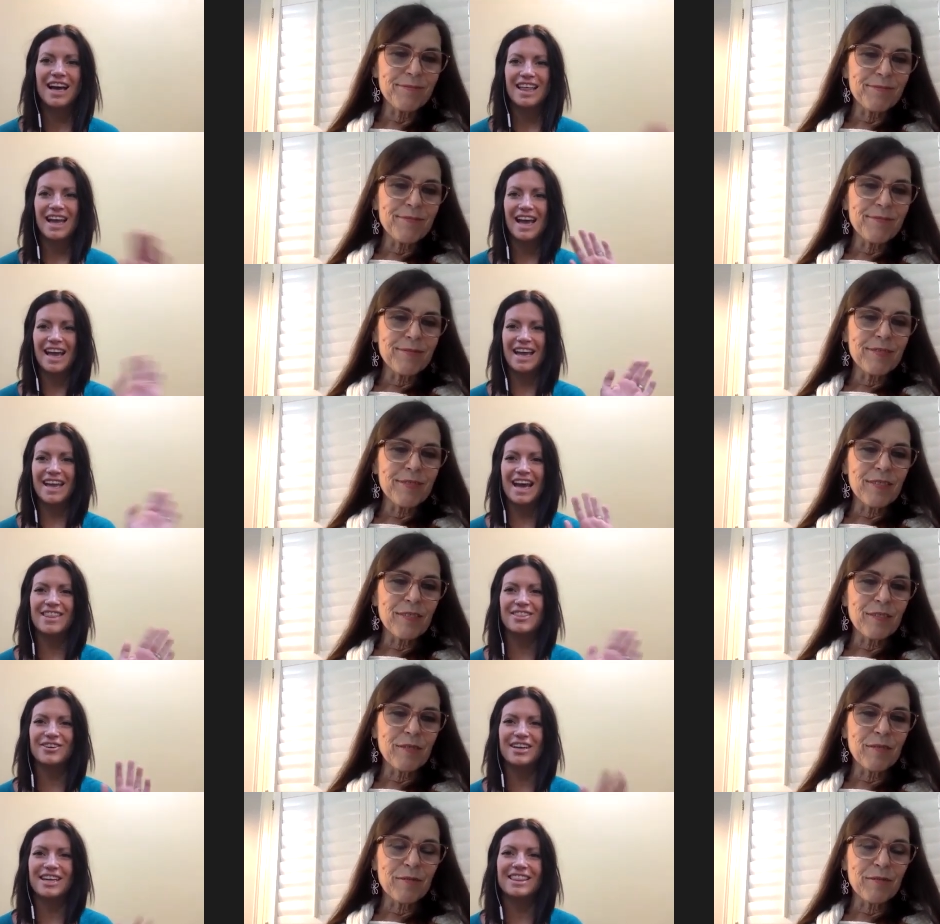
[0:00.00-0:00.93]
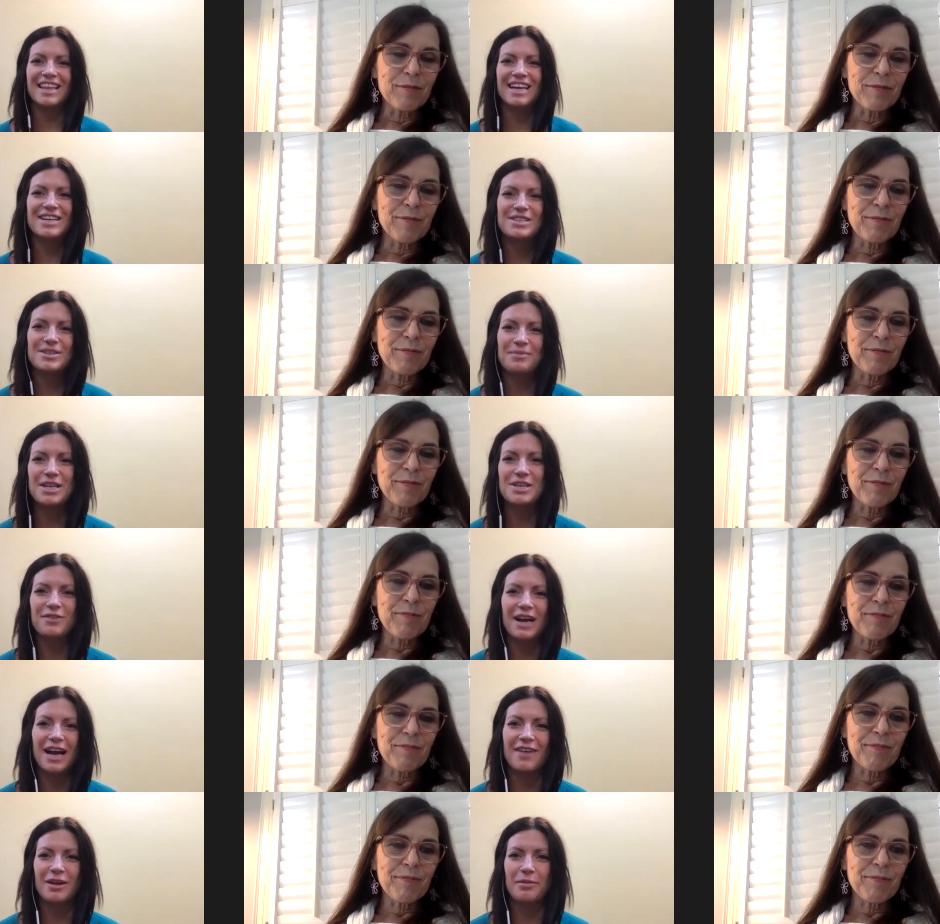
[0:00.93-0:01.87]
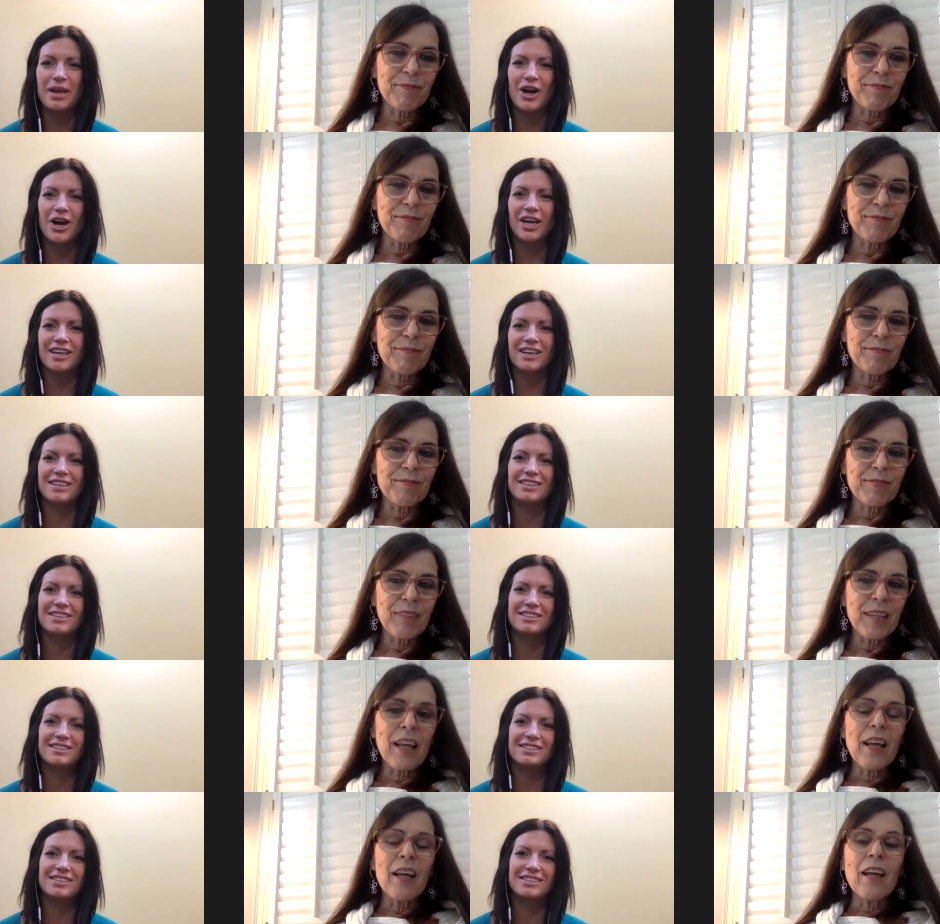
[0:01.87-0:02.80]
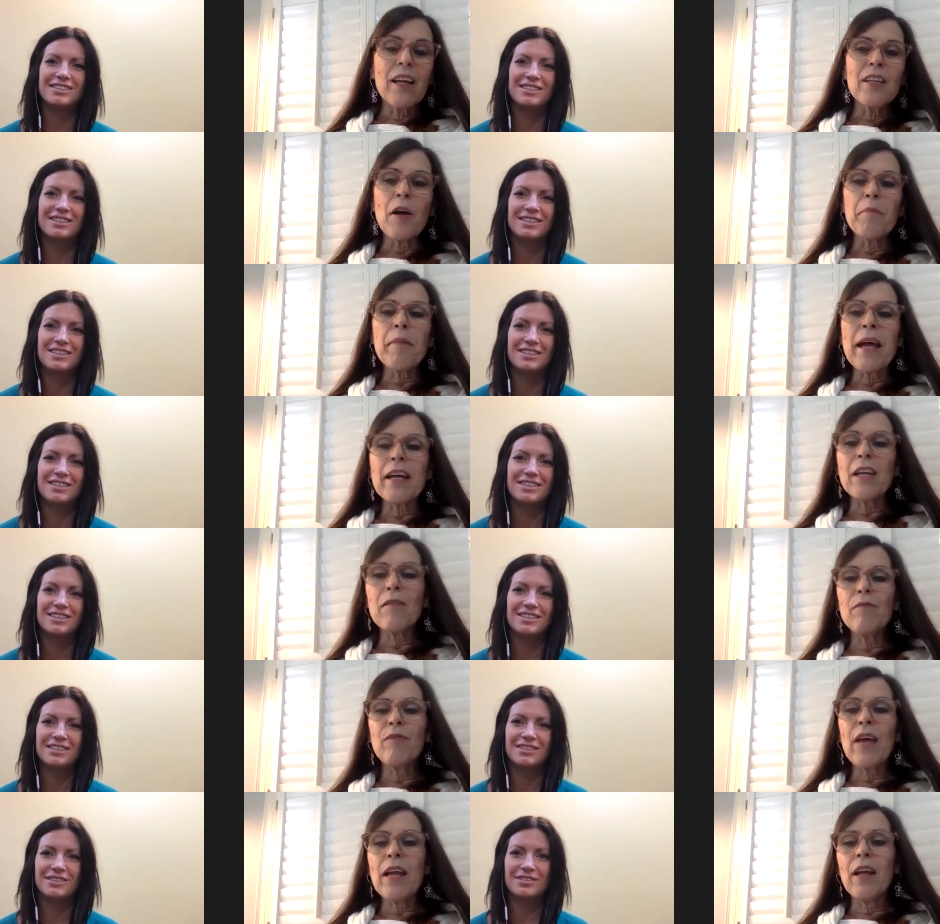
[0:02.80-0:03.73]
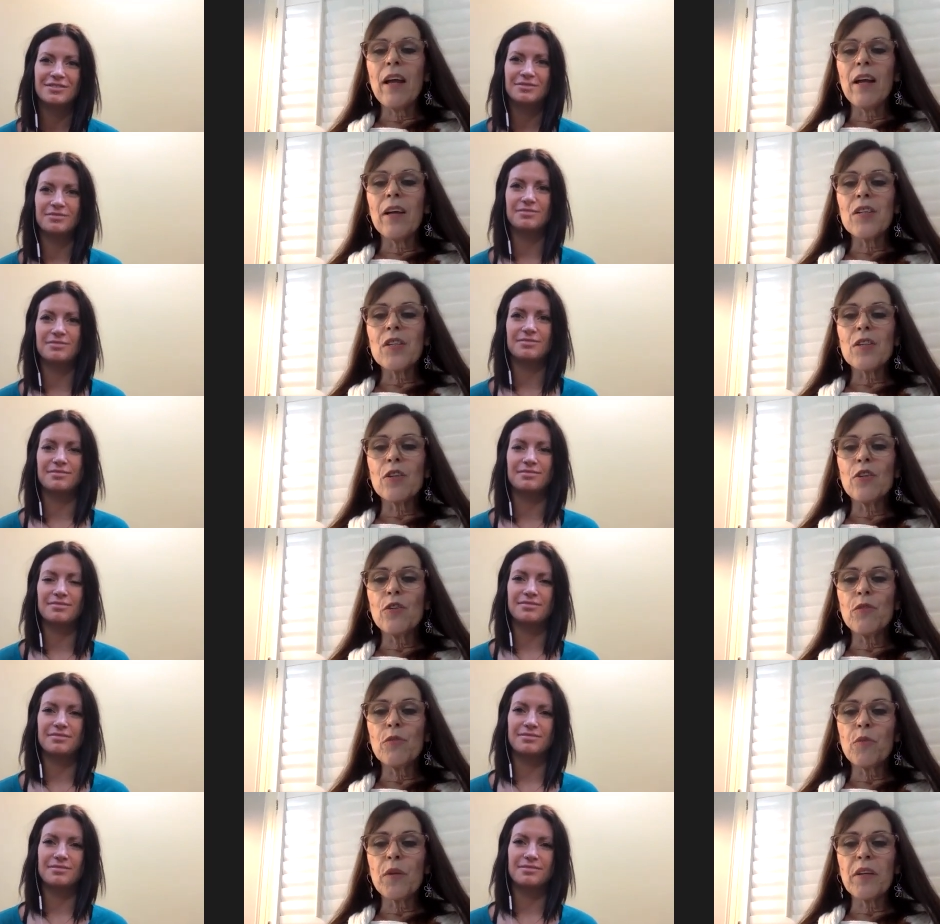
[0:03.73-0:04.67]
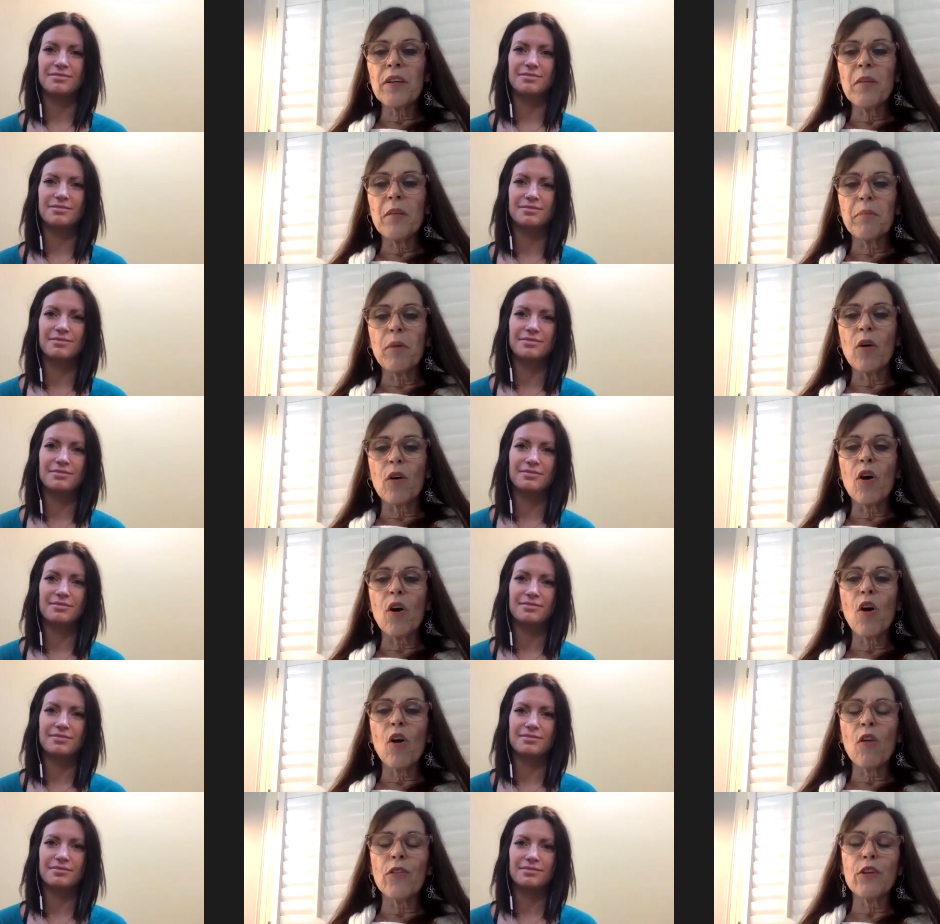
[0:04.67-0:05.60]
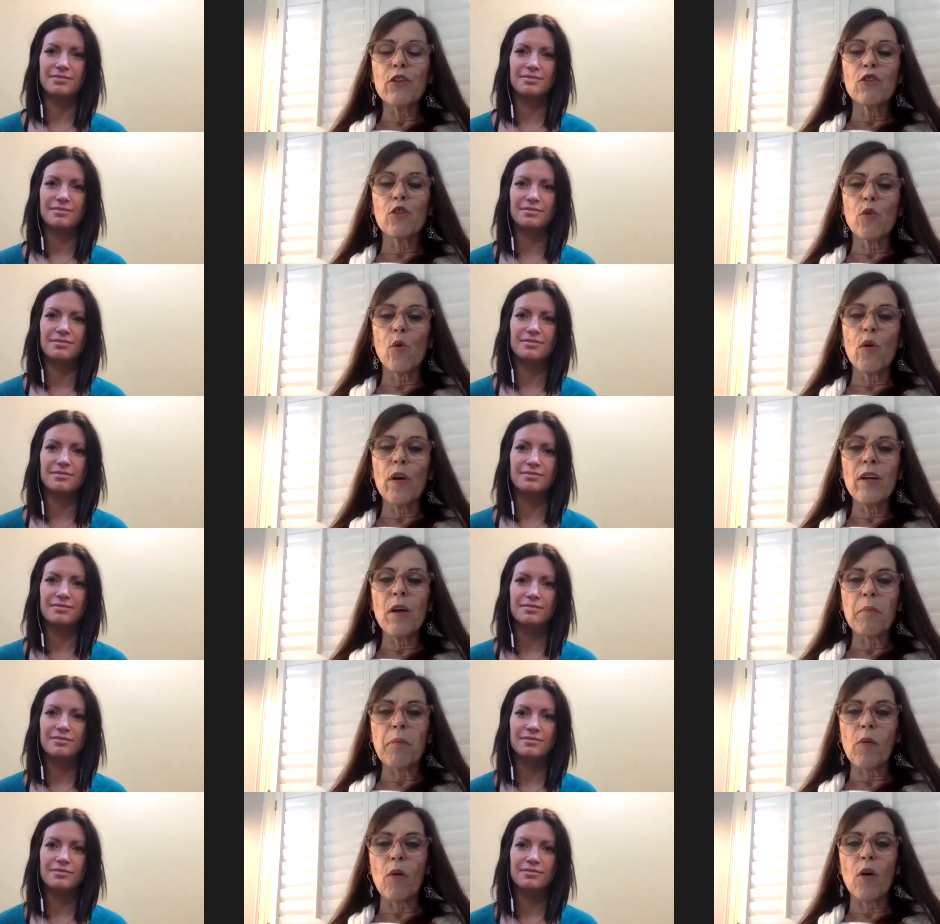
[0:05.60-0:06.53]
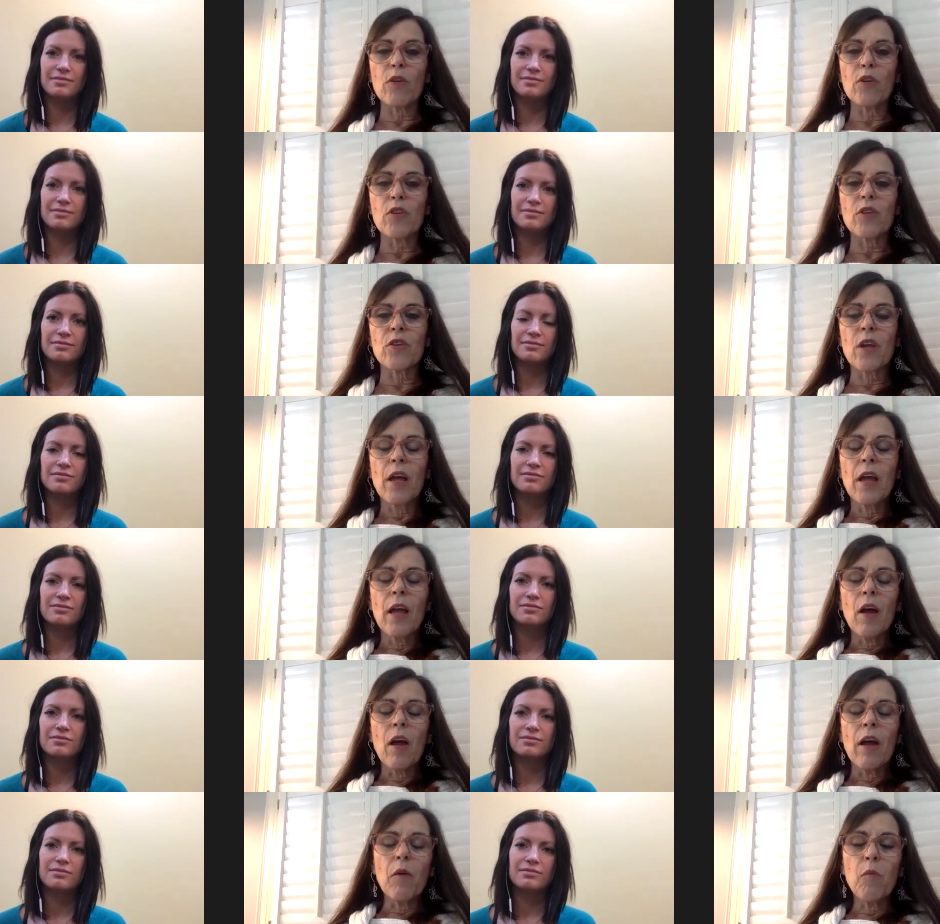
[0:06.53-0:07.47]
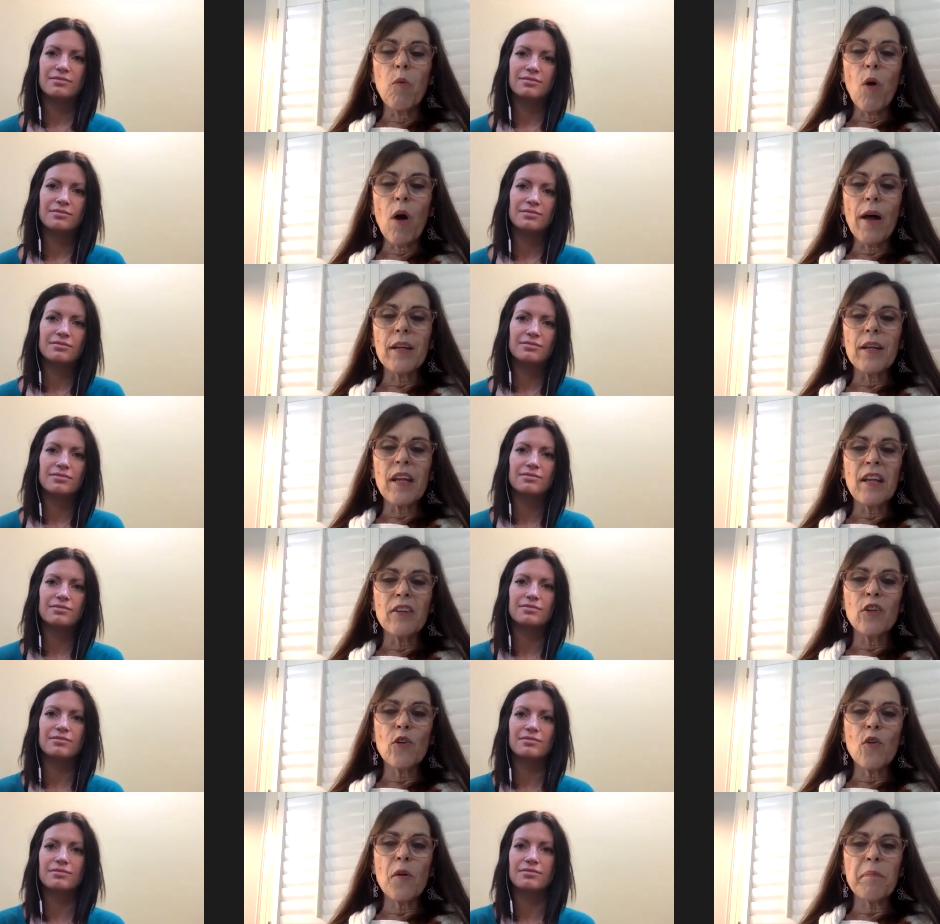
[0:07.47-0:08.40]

Speaker 1: Hey, Catherine. Thanks so much for having me on.
Speaker 2: Now, Meagan Fettes, you've written a book called The Joy Approach. What, in your